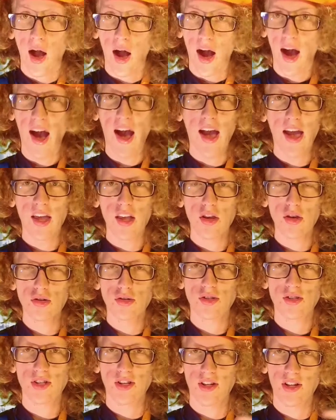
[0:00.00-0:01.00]
I
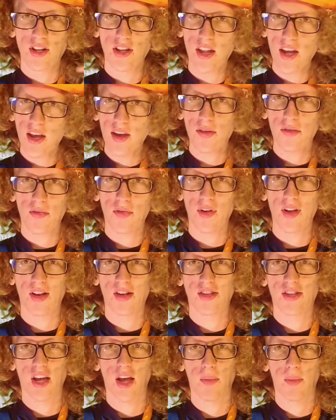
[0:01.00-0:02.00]
used to live in
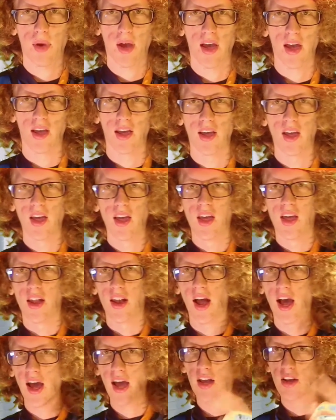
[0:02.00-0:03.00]
Tepe, and
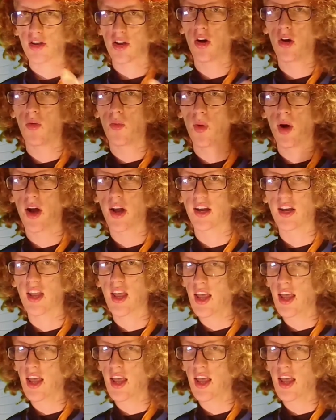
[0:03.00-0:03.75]
I don't want